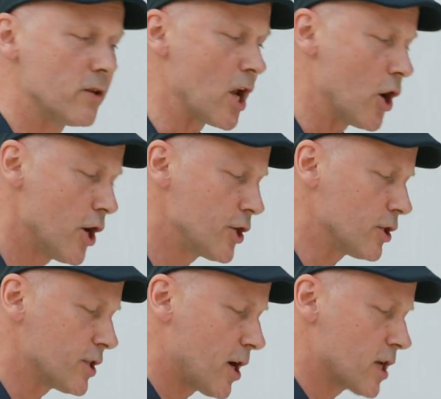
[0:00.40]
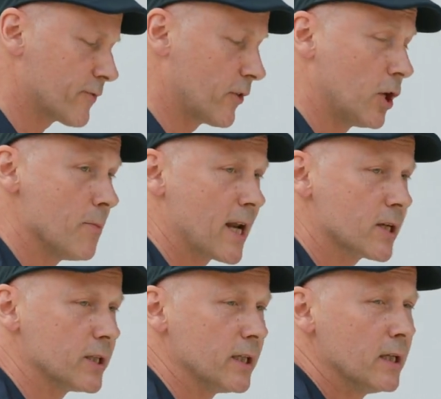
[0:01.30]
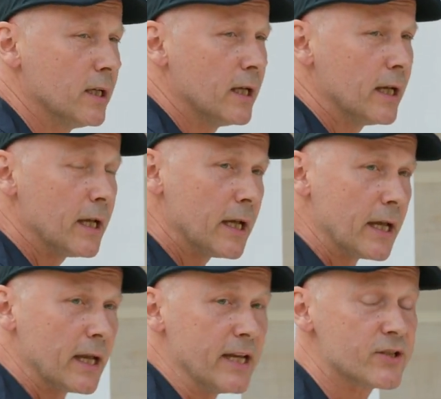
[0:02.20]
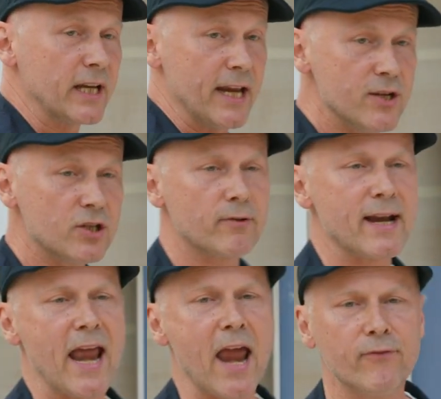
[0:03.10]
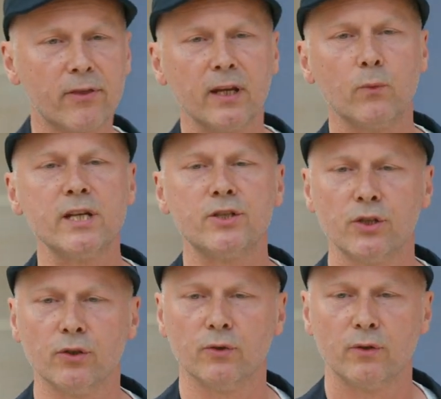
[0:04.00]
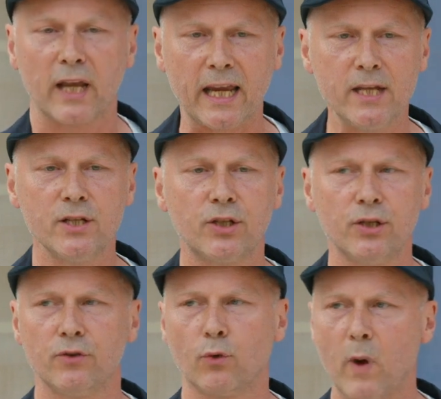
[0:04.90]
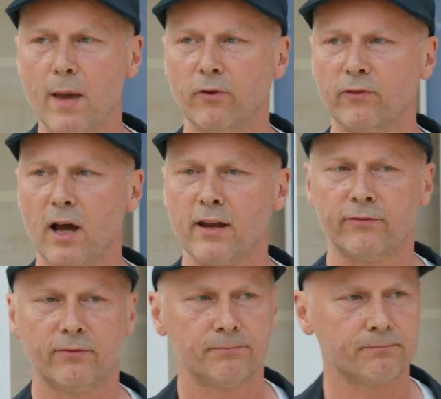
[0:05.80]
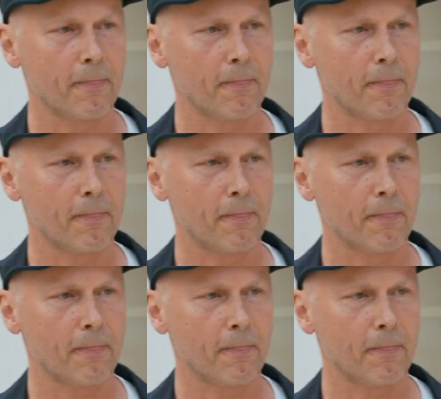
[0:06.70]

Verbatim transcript: The urgent task for humanity is to integrate everything we do into the web of life.